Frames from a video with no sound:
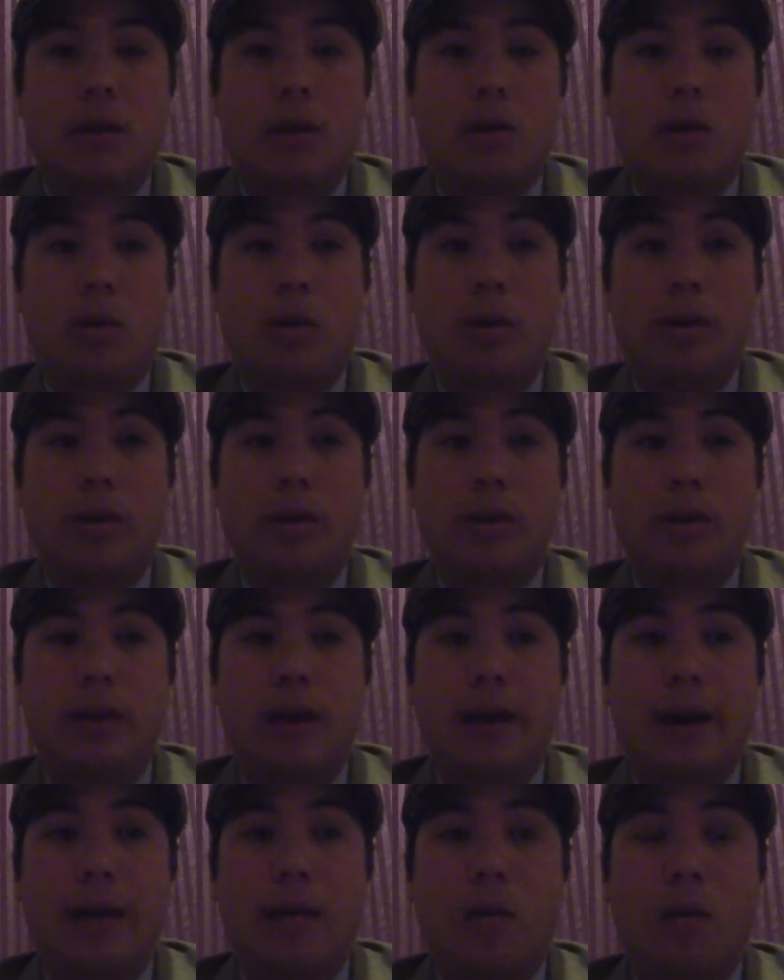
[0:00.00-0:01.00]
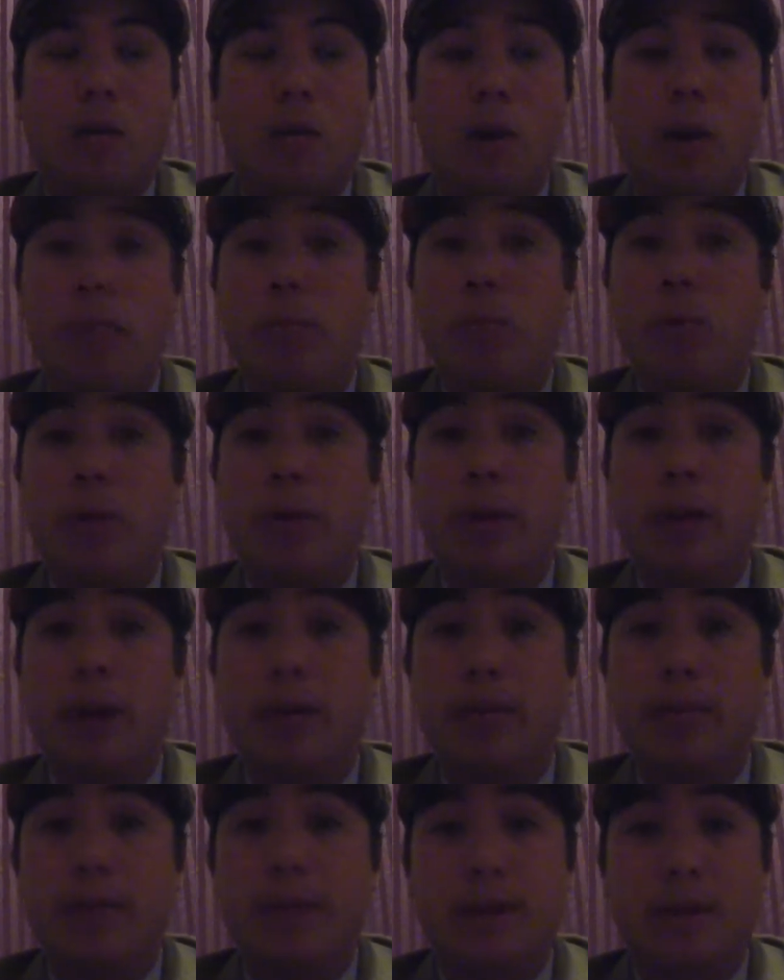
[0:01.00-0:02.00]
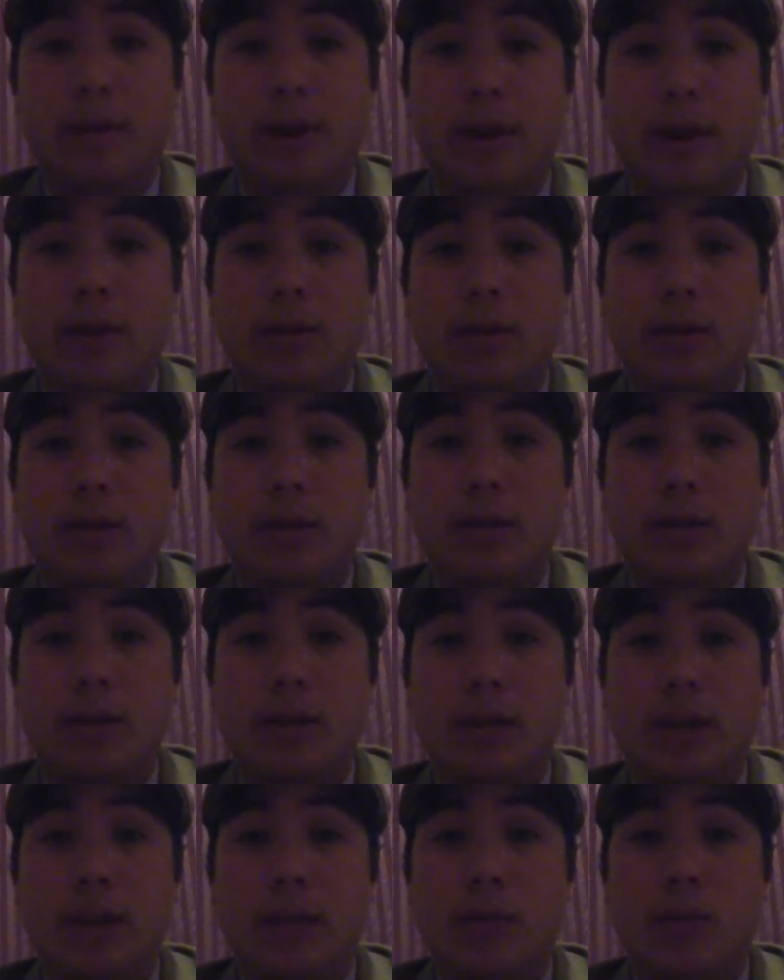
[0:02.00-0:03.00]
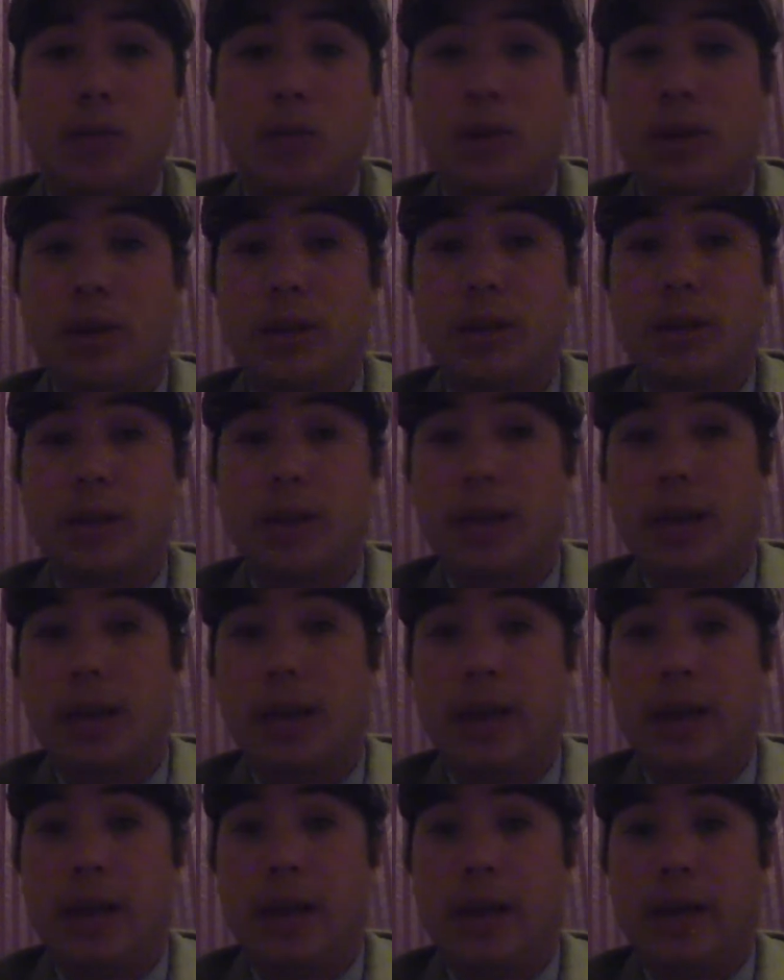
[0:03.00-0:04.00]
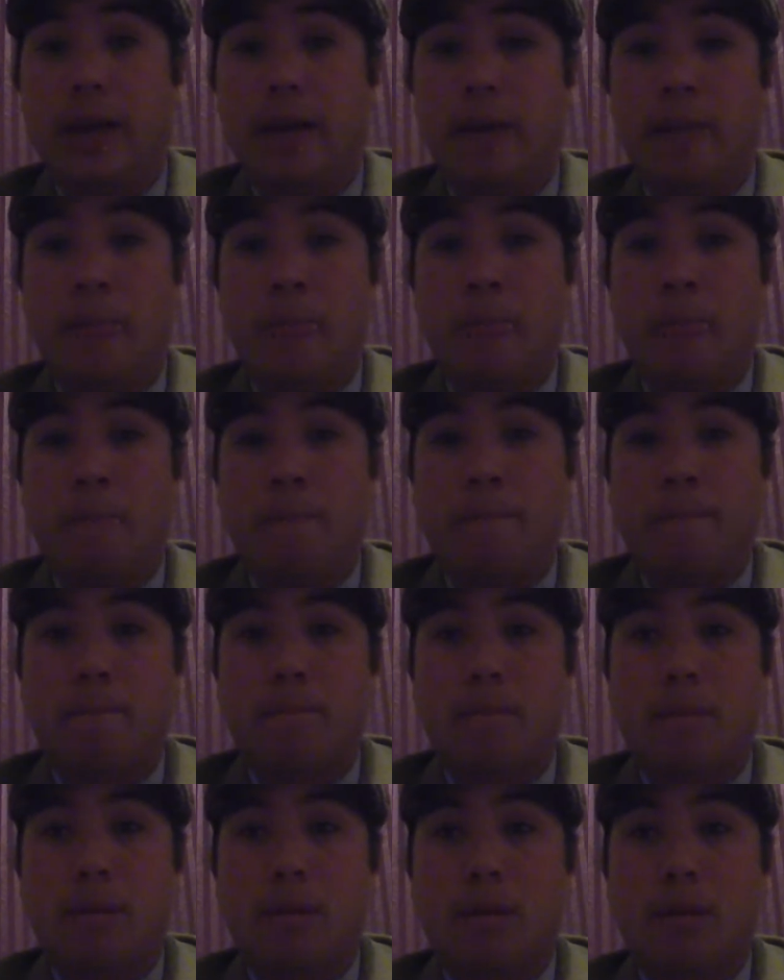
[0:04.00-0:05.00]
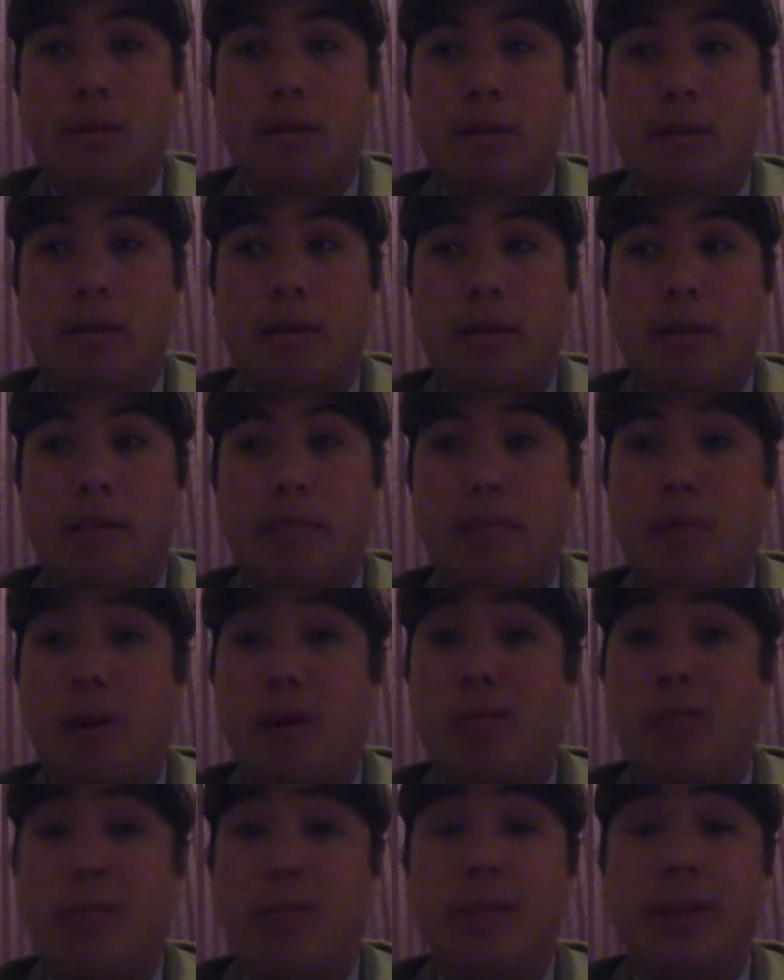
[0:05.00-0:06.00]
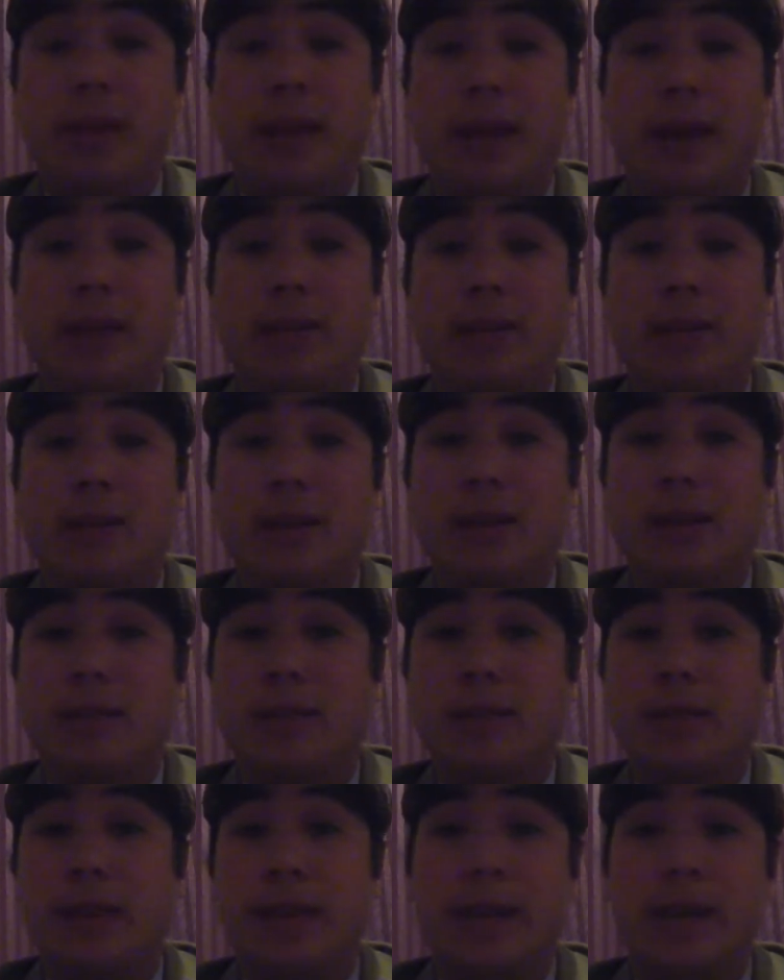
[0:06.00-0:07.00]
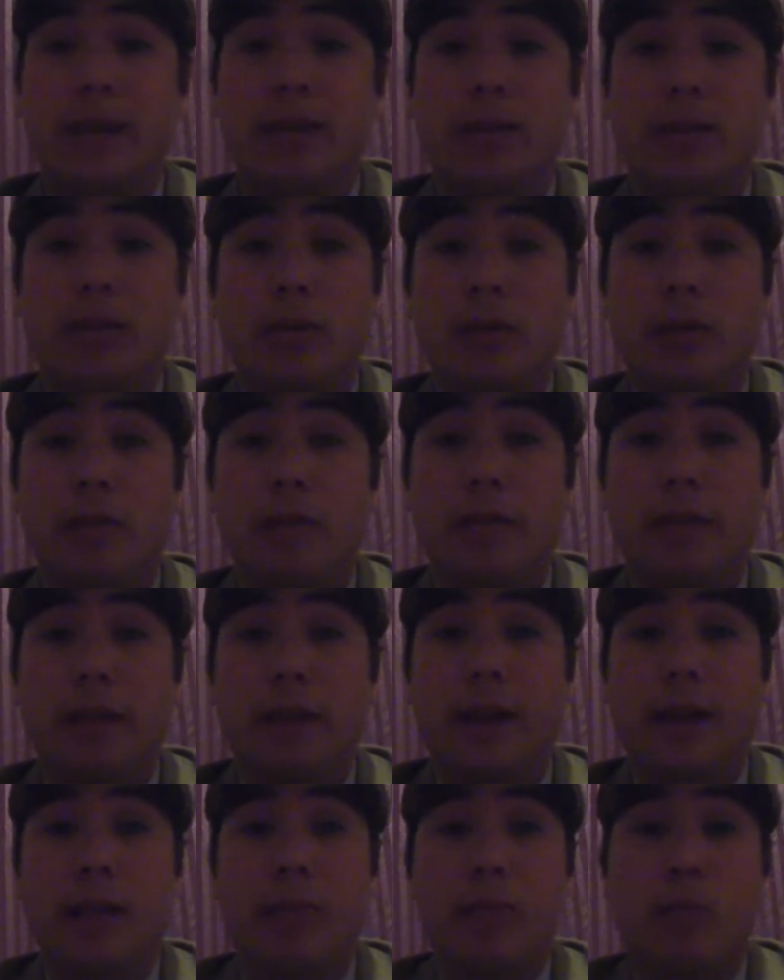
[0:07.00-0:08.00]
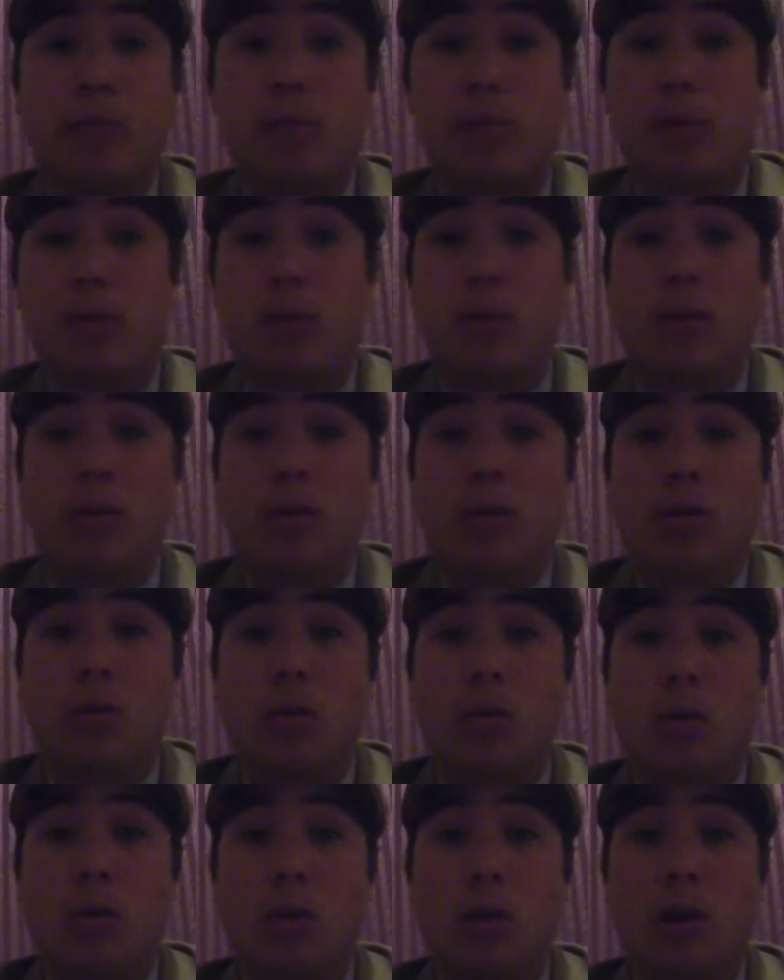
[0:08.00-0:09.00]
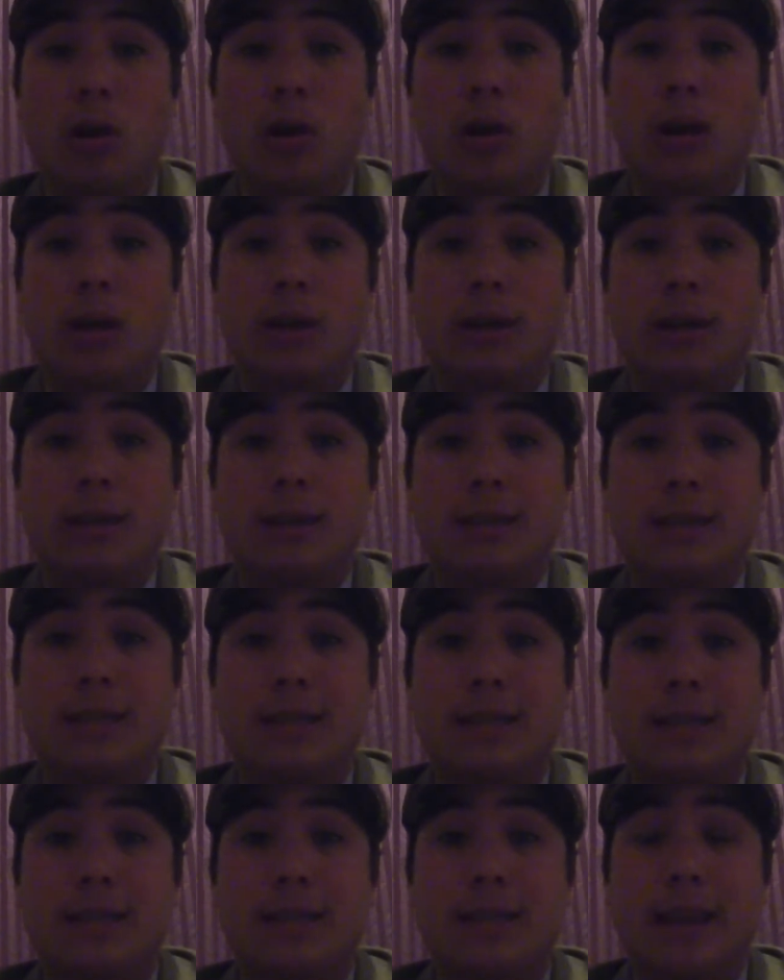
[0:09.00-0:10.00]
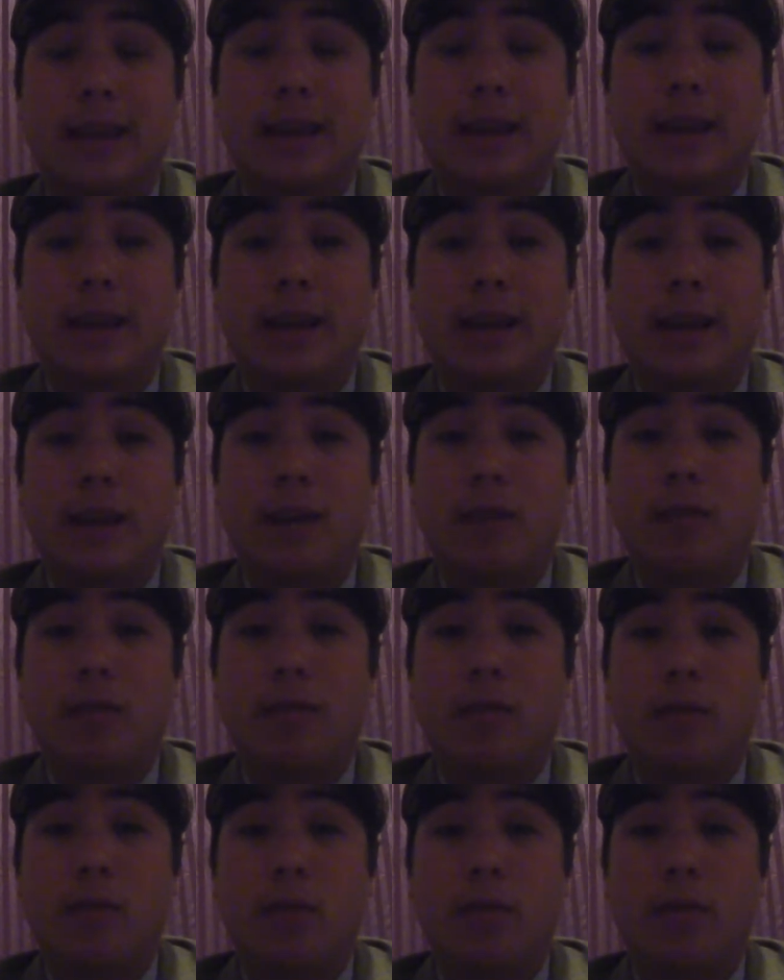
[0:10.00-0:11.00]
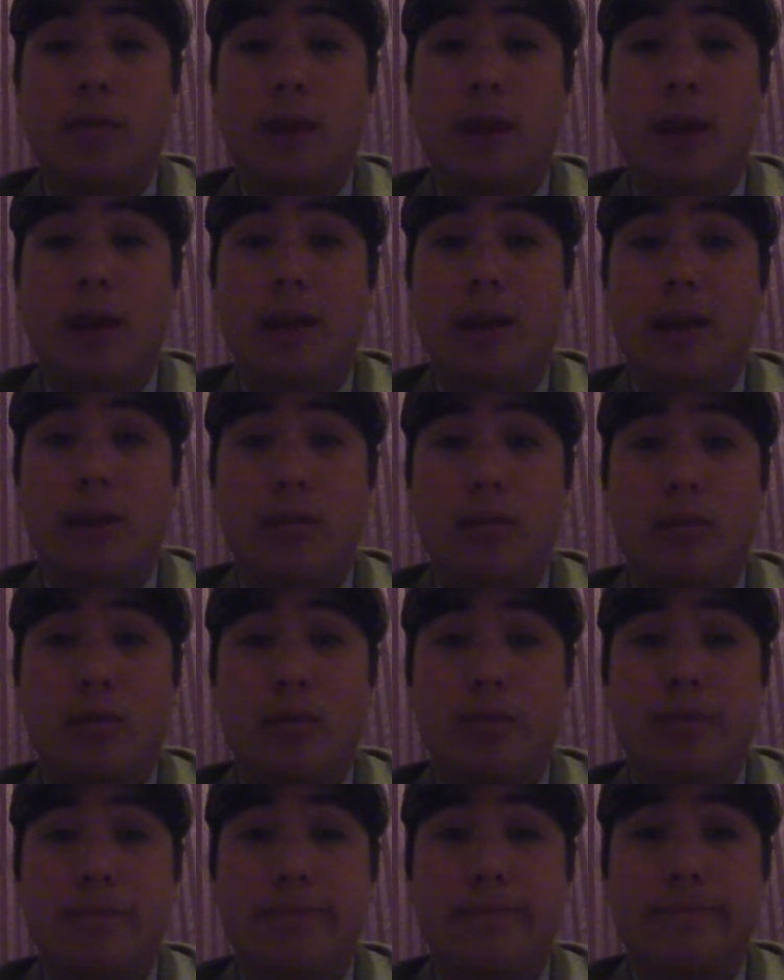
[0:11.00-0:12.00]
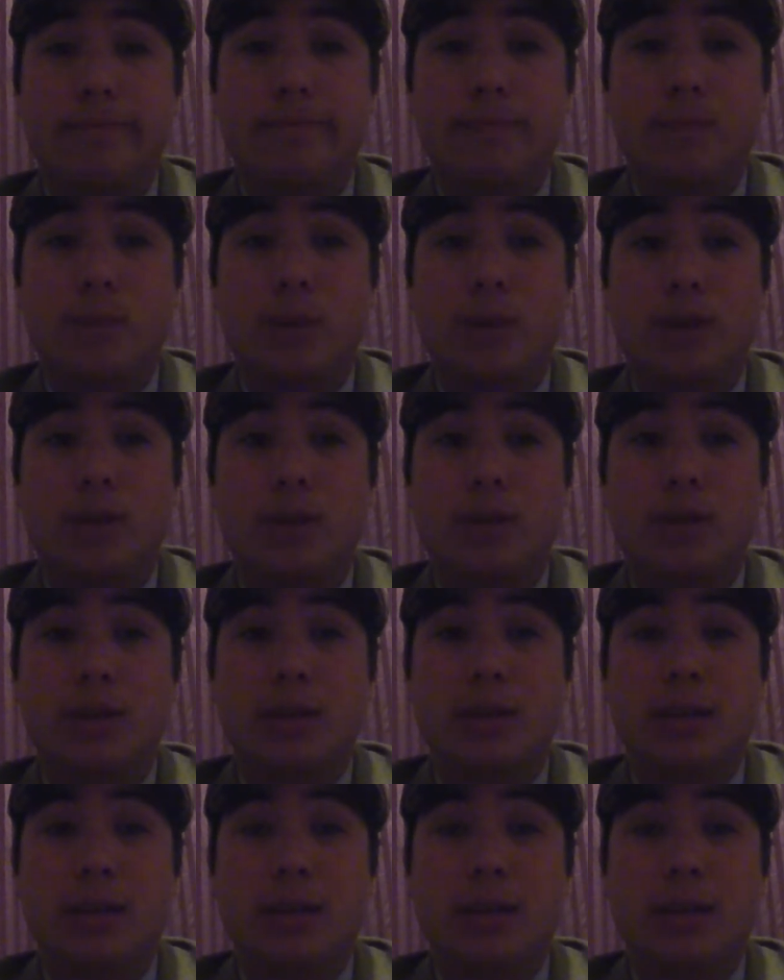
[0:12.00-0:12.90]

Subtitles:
Oregon's got one more game to their regular season against Oregon State, and they're probably headed to either San Antonio for the Alamo Bowl or San Diego for the Holiday Bowl, which,